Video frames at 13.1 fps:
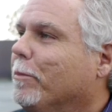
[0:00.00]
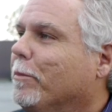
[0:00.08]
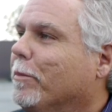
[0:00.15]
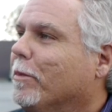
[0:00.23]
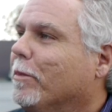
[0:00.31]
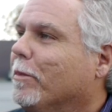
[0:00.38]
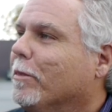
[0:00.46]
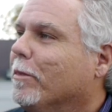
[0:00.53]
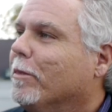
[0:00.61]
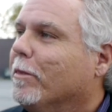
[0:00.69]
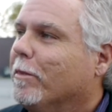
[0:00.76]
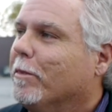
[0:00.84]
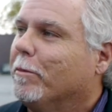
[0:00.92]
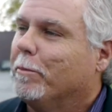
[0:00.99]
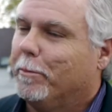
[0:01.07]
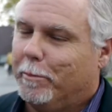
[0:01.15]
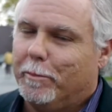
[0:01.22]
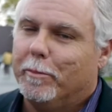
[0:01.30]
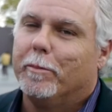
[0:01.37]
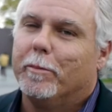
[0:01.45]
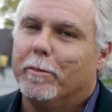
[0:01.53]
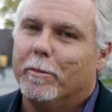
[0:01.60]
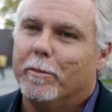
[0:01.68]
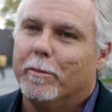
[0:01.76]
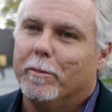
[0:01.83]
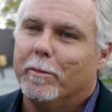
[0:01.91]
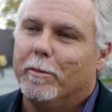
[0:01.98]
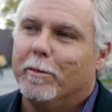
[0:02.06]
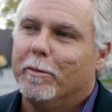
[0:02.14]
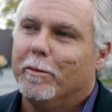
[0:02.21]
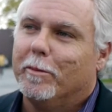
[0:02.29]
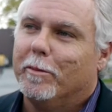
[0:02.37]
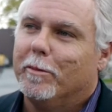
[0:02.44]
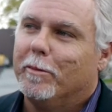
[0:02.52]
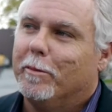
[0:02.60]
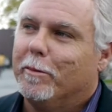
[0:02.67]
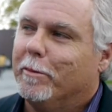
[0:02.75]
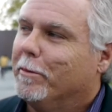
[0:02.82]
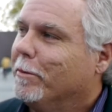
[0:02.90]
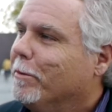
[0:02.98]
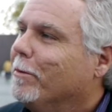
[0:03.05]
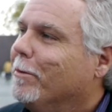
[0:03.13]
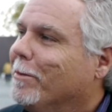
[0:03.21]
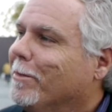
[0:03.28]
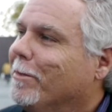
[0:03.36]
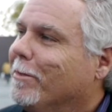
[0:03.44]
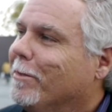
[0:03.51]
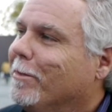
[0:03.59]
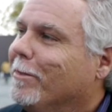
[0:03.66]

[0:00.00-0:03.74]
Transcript: This person isn't speaking.